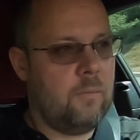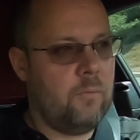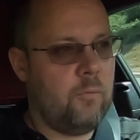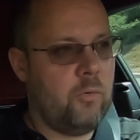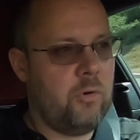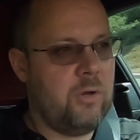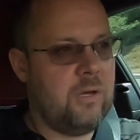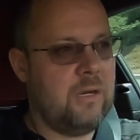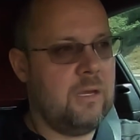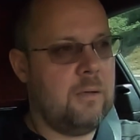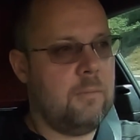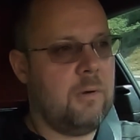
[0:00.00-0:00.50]
We're
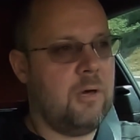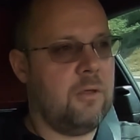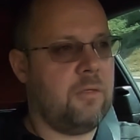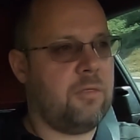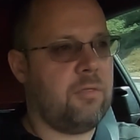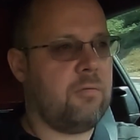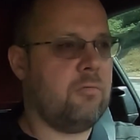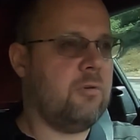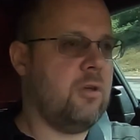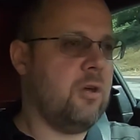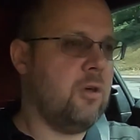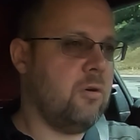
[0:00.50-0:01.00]
hitting about
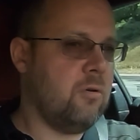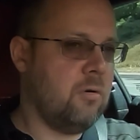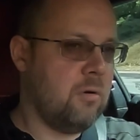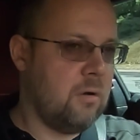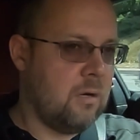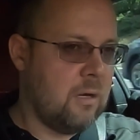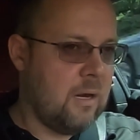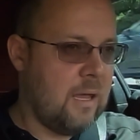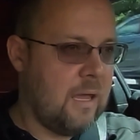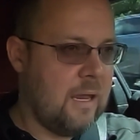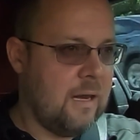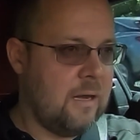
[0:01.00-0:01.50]

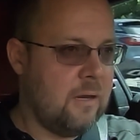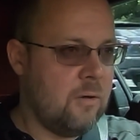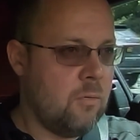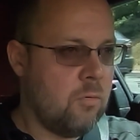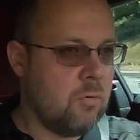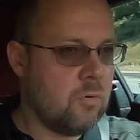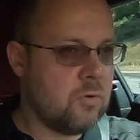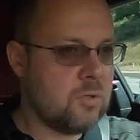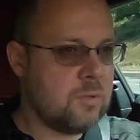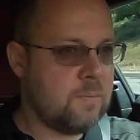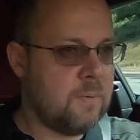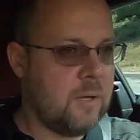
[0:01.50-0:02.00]
380
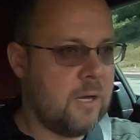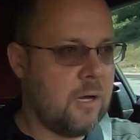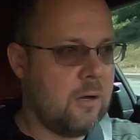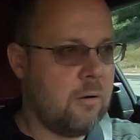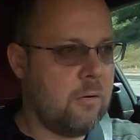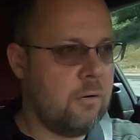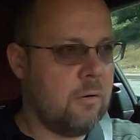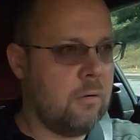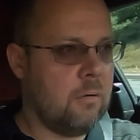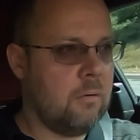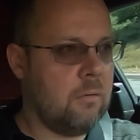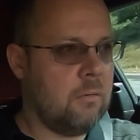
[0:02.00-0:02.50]

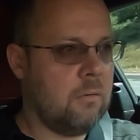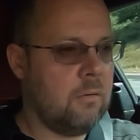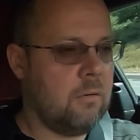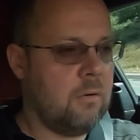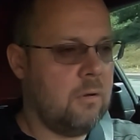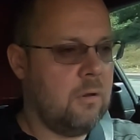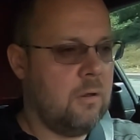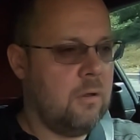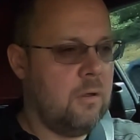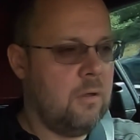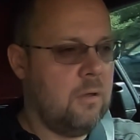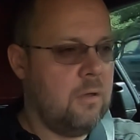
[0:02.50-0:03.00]
horsepower,
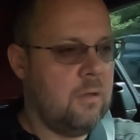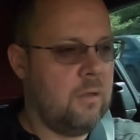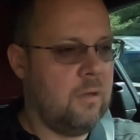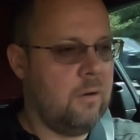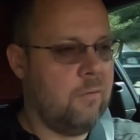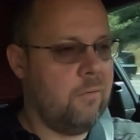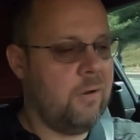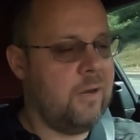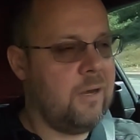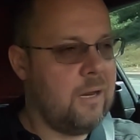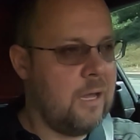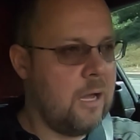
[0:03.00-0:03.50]

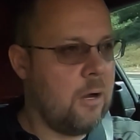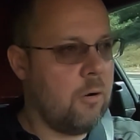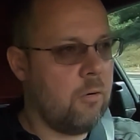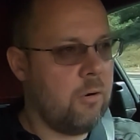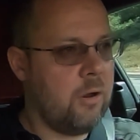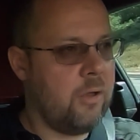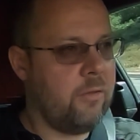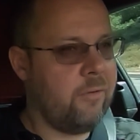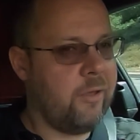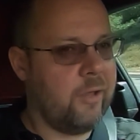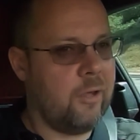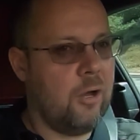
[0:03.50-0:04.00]
and right now we're
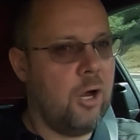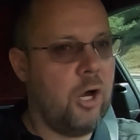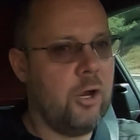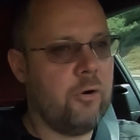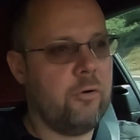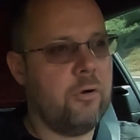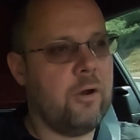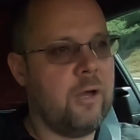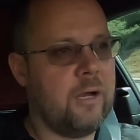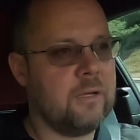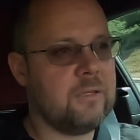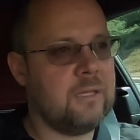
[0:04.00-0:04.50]
on like
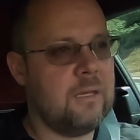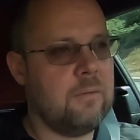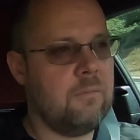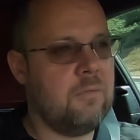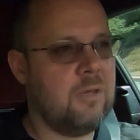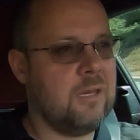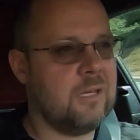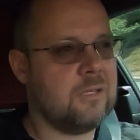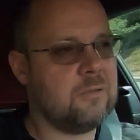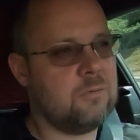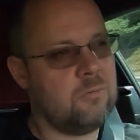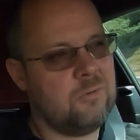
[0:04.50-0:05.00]
100 octane
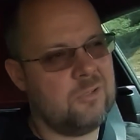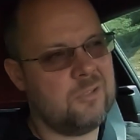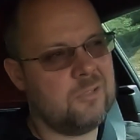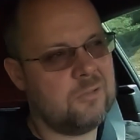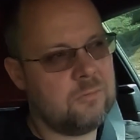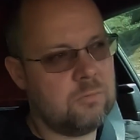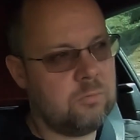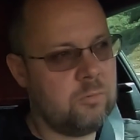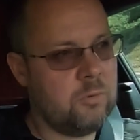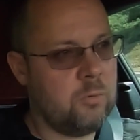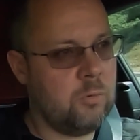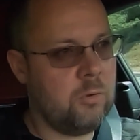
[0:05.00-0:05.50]
mix, which
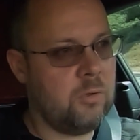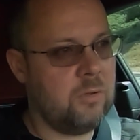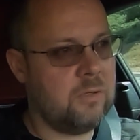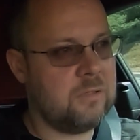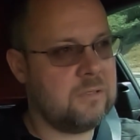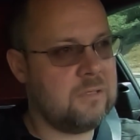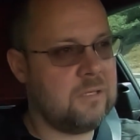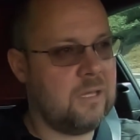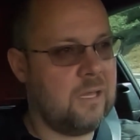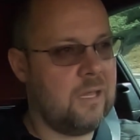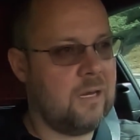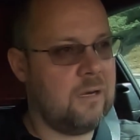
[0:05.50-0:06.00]
we really
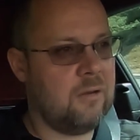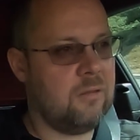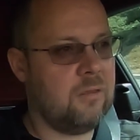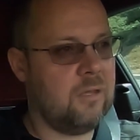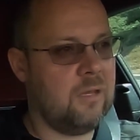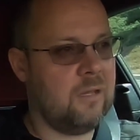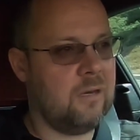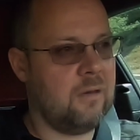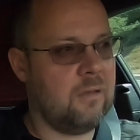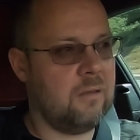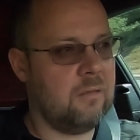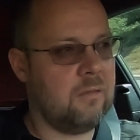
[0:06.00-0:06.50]
say anything